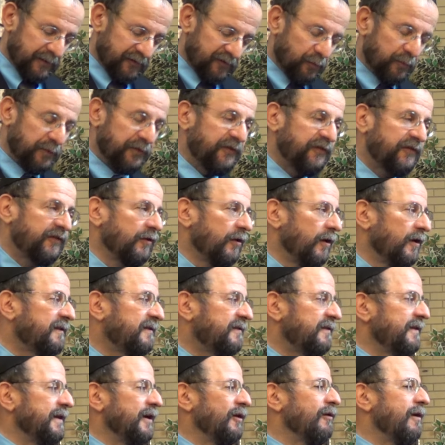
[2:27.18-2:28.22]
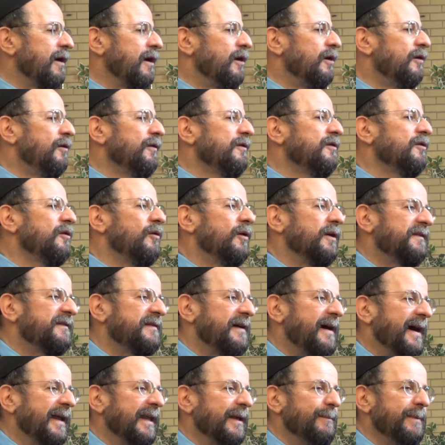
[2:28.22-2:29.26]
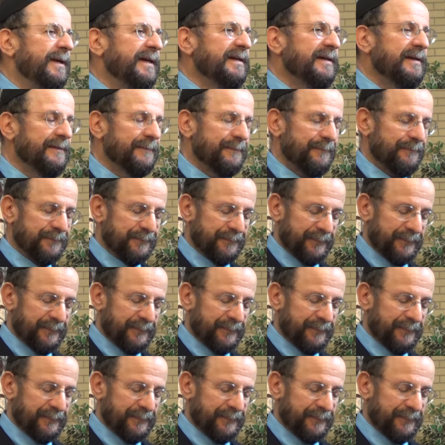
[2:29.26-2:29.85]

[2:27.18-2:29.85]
to assert their own autonomy.